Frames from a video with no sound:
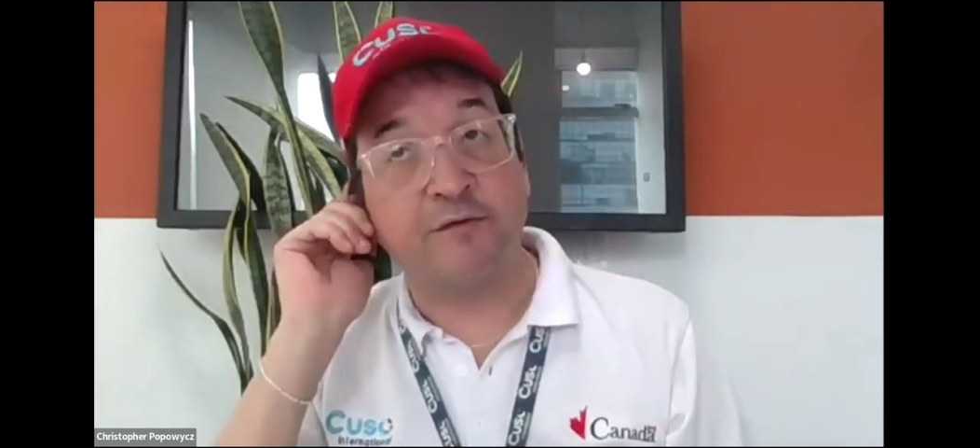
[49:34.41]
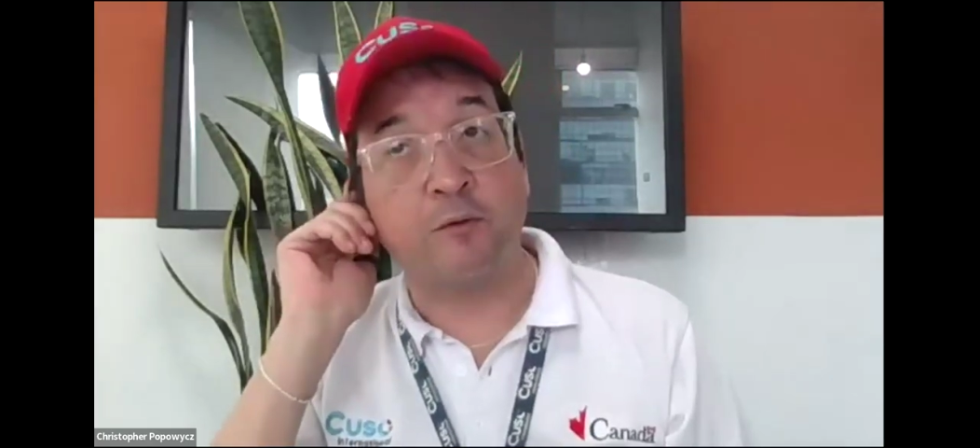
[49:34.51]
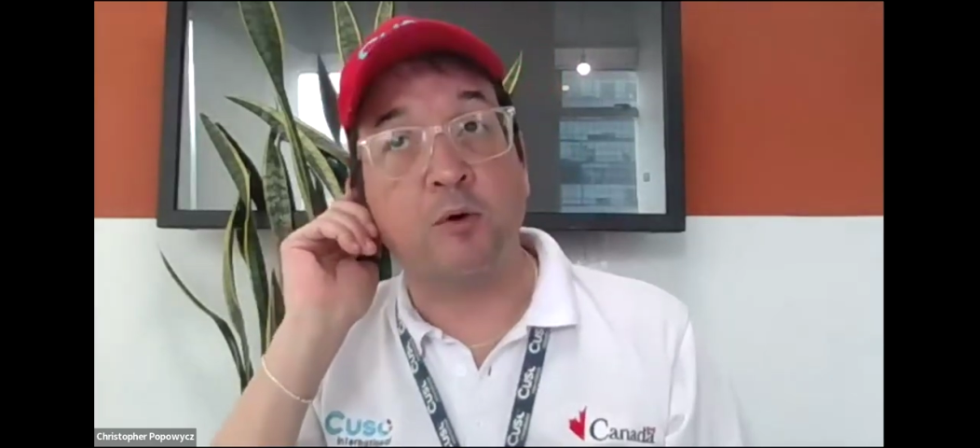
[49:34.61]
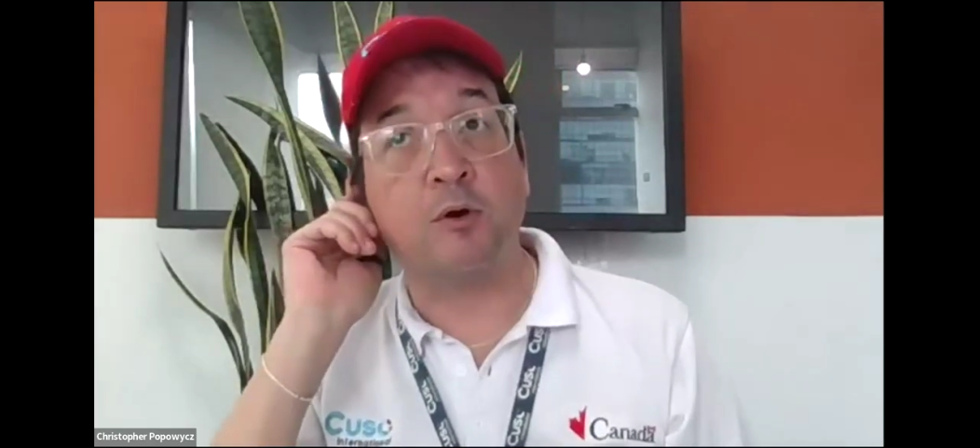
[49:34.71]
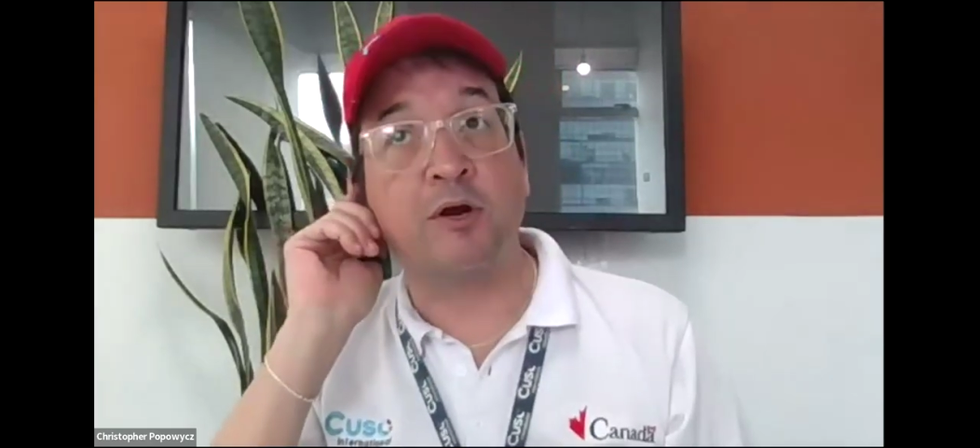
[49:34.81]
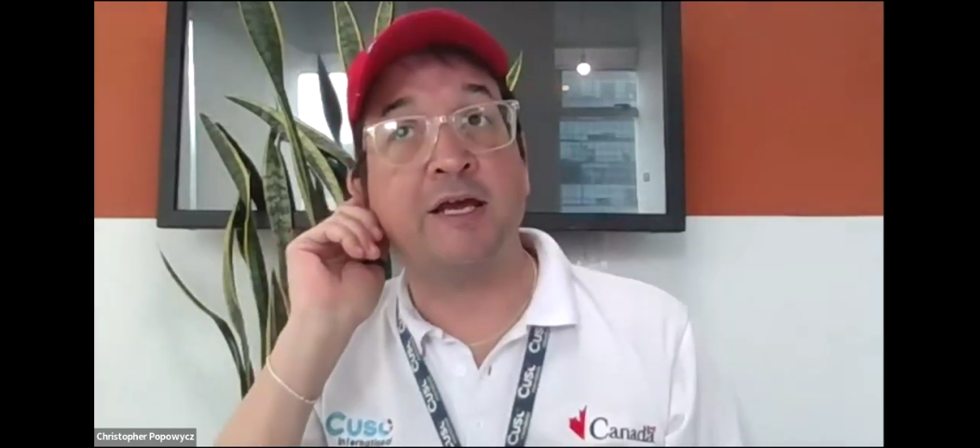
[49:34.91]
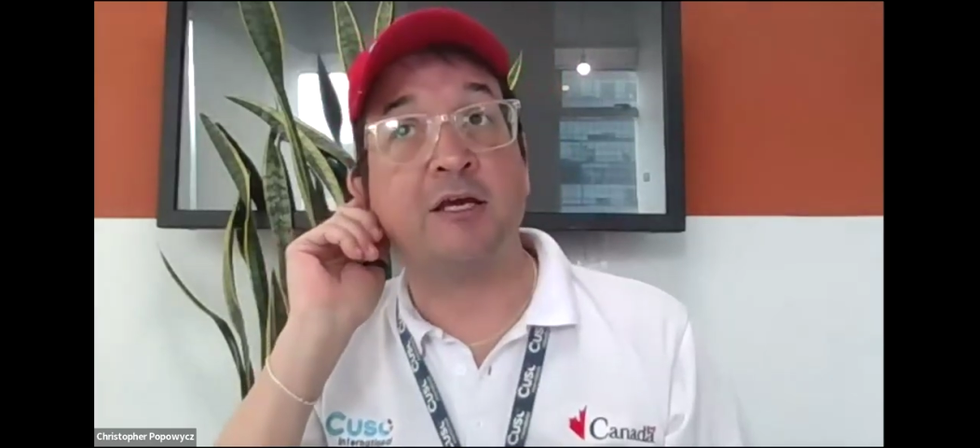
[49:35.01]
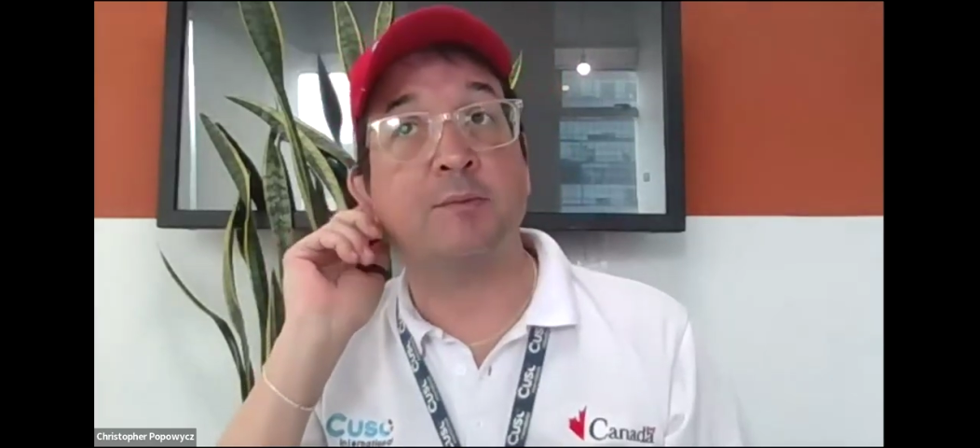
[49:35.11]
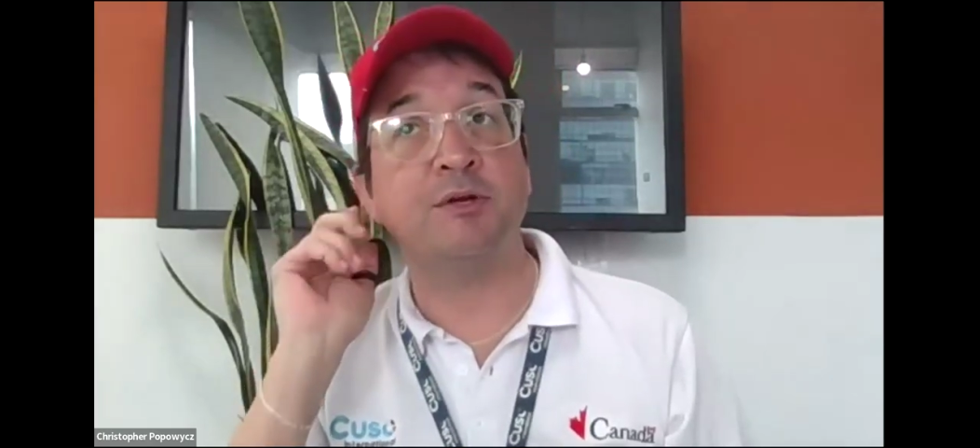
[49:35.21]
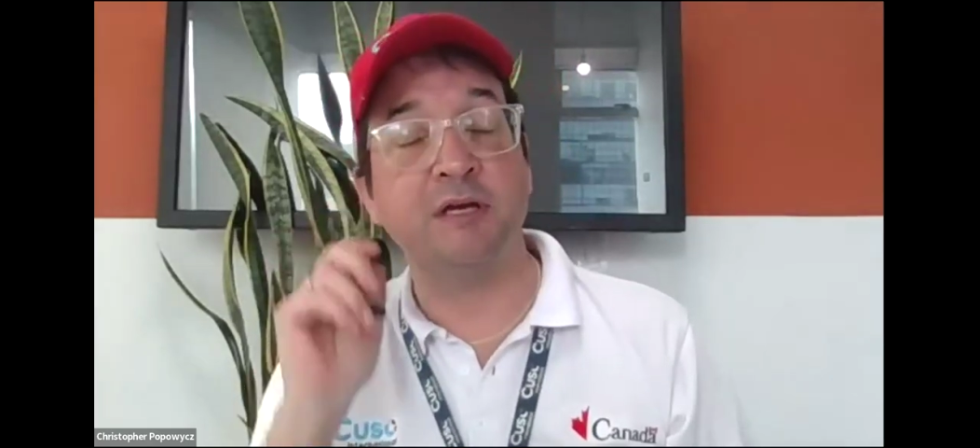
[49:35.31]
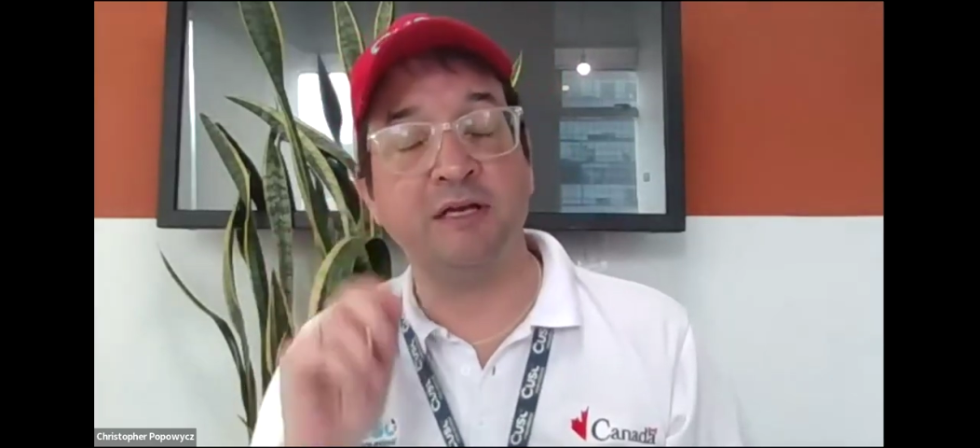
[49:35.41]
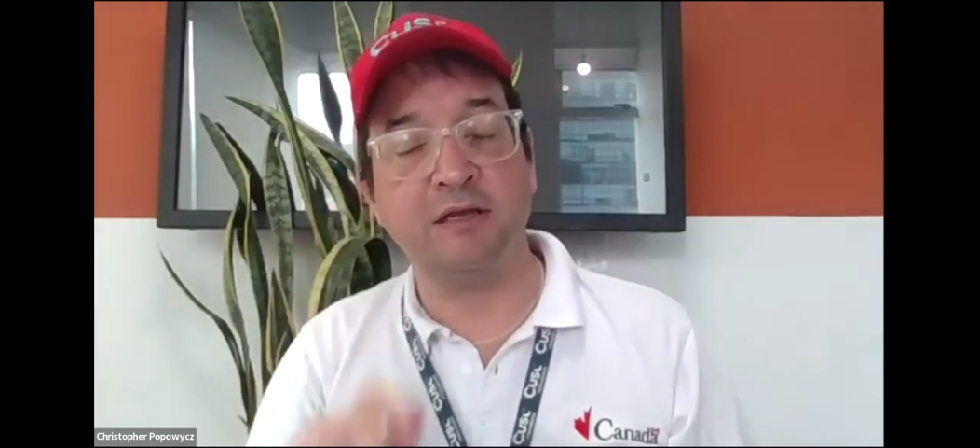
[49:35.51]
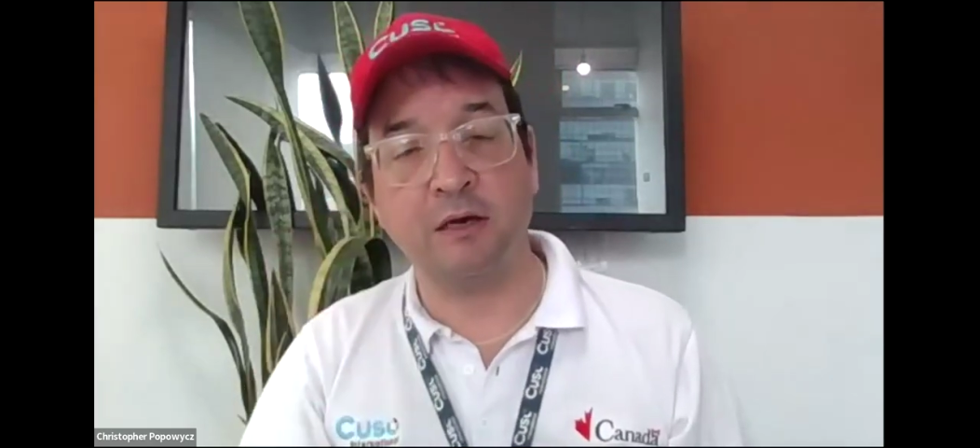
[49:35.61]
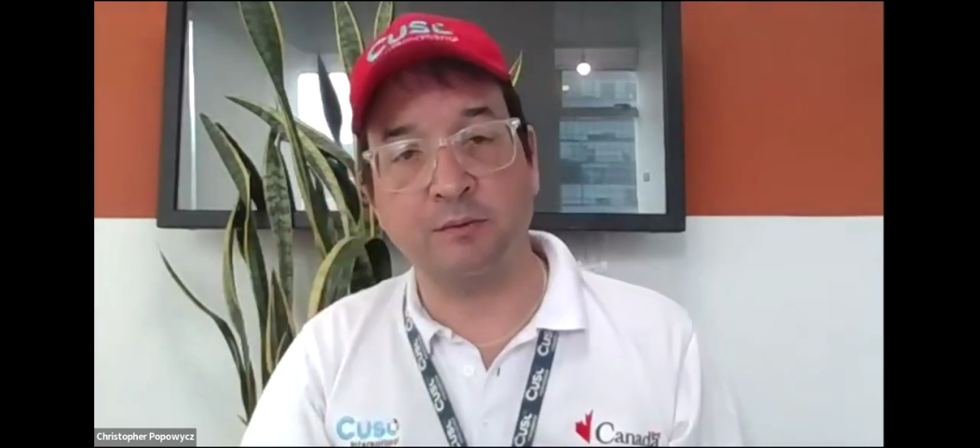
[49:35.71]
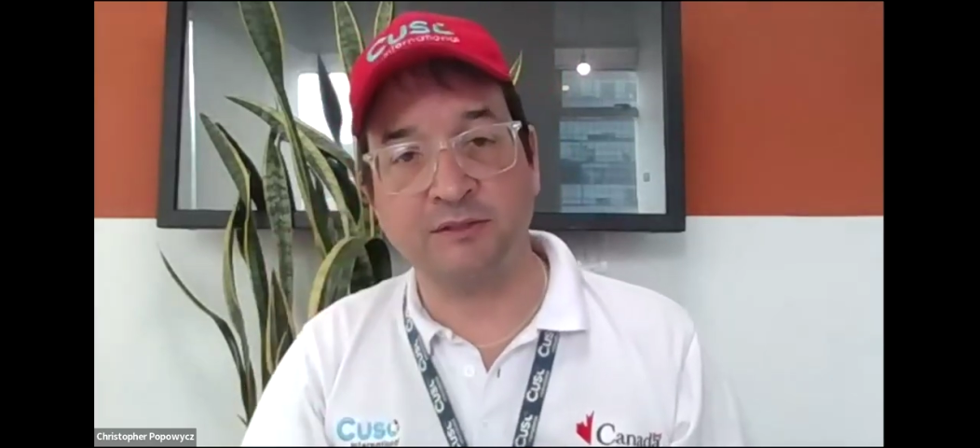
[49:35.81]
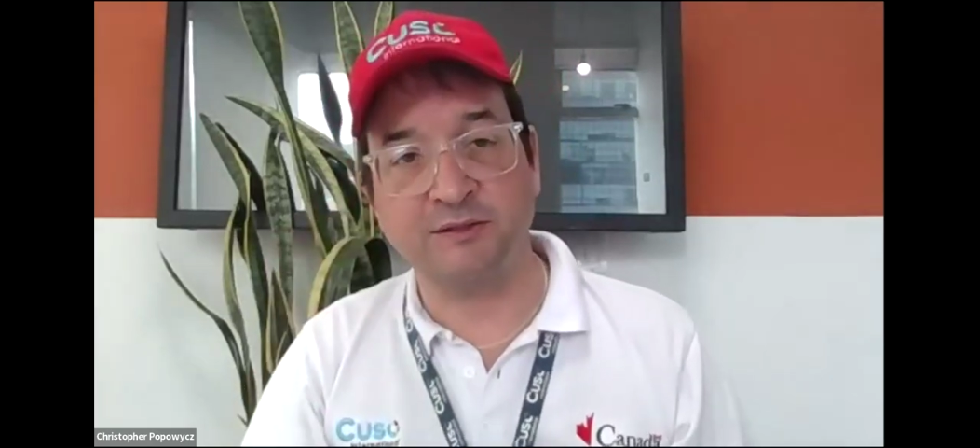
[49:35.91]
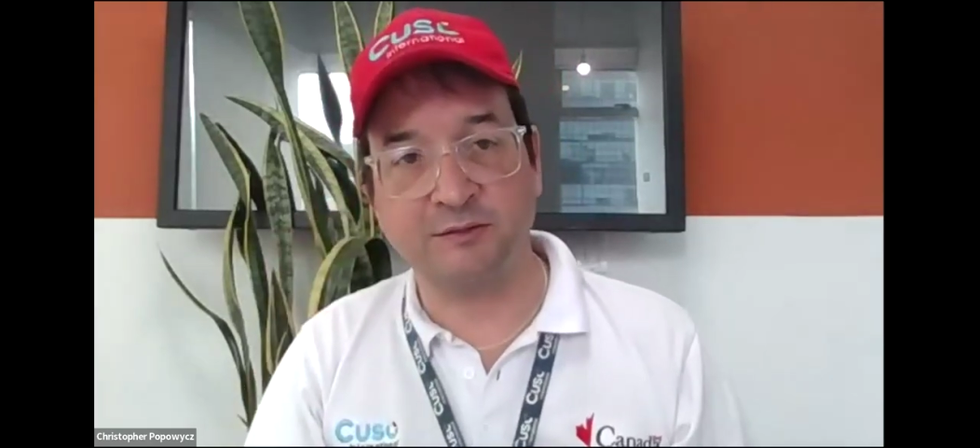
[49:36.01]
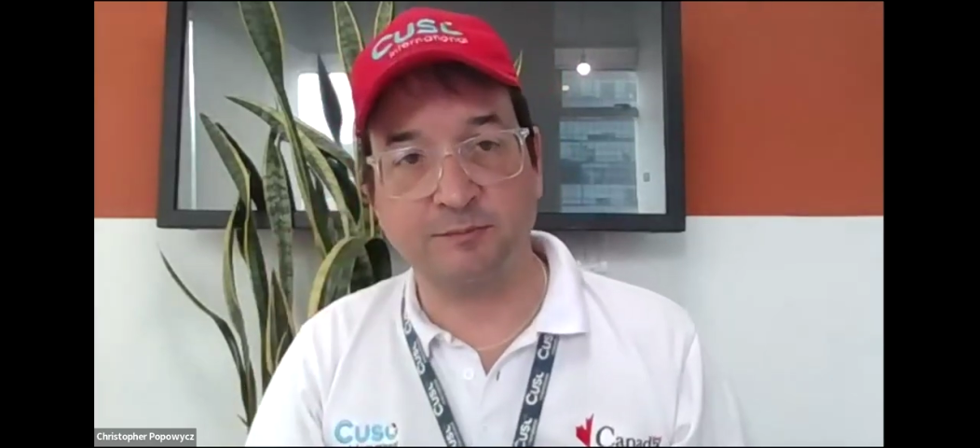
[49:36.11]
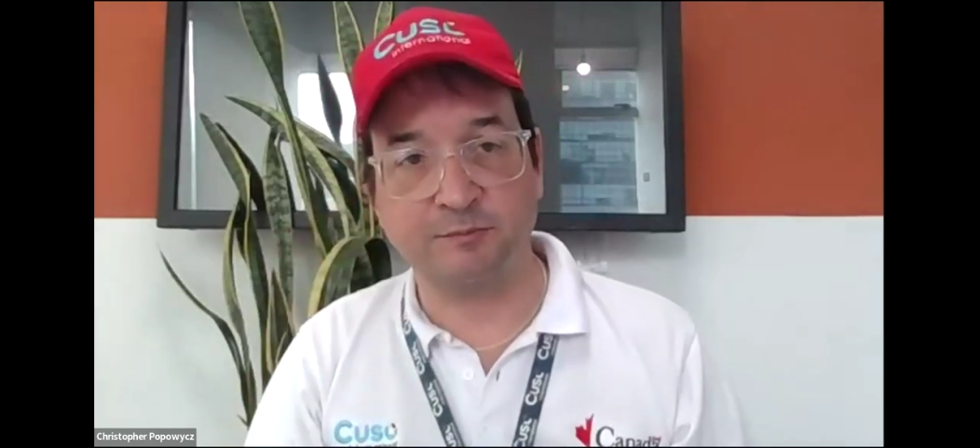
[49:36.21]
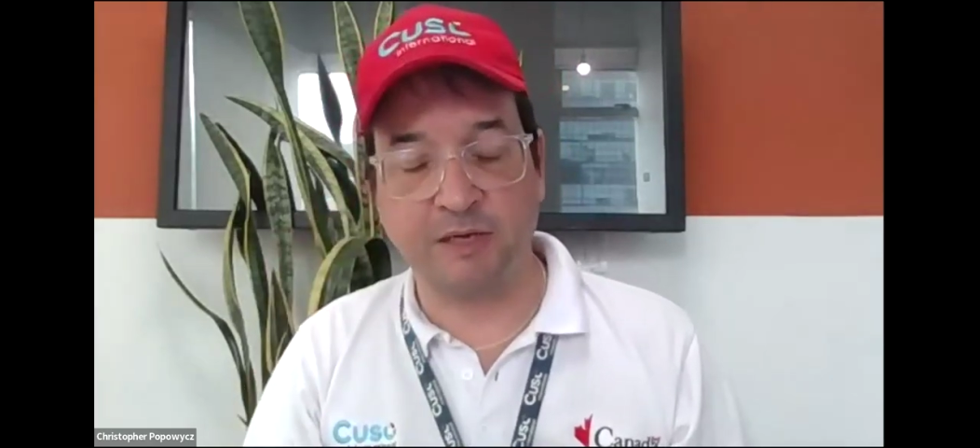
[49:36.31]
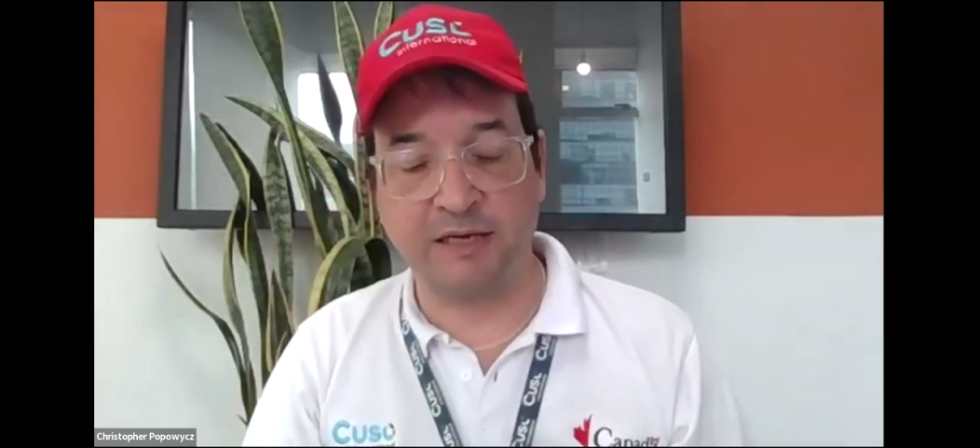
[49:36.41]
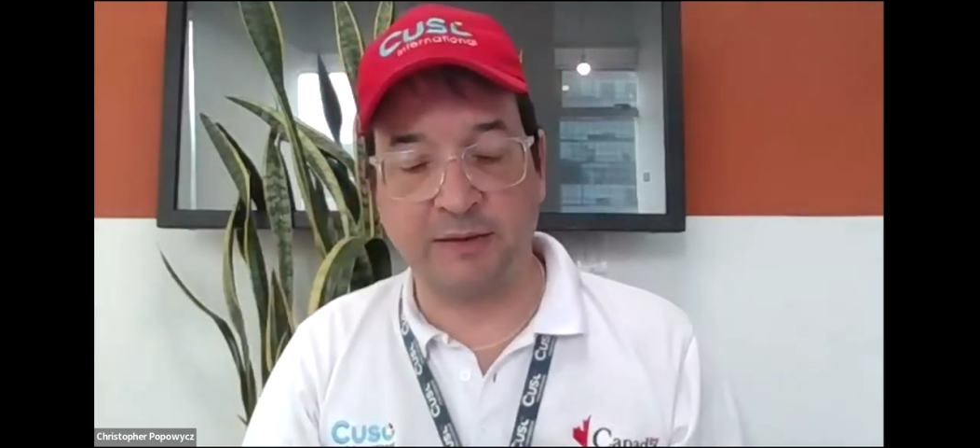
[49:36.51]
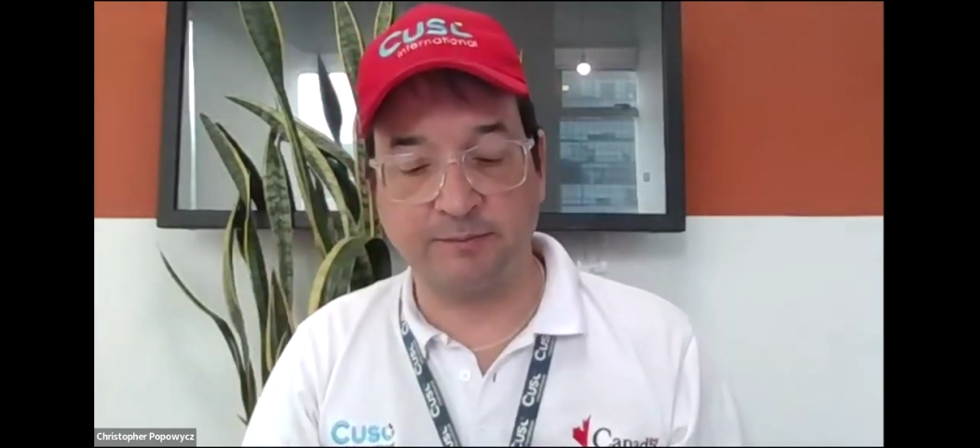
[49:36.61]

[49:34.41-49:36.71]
for a community that was